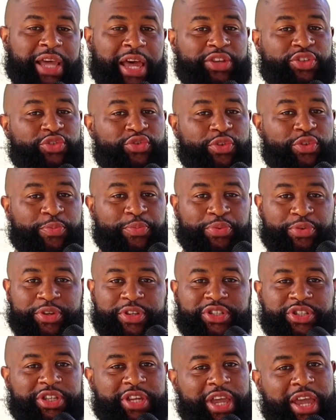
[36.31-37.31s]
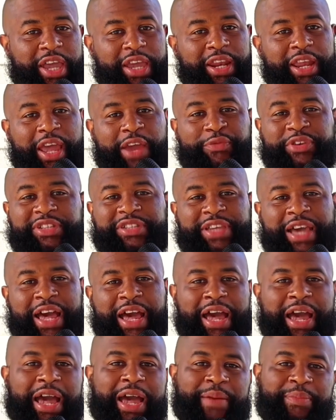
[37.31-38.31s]
I do appreciate every
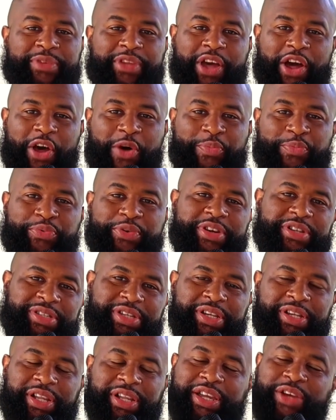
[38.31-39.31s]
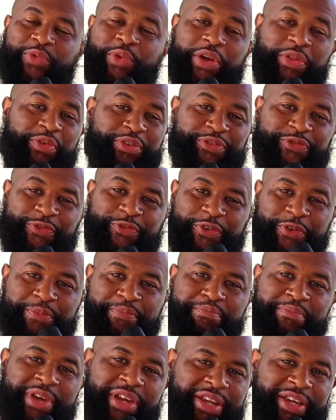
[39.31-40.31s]
time y'all press click, whether it's for a
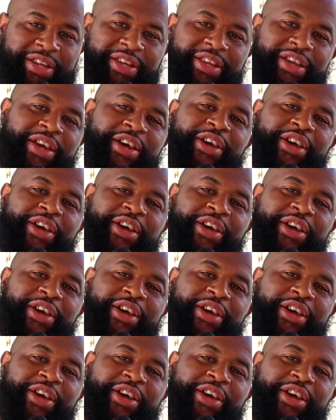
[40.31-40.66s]
minute,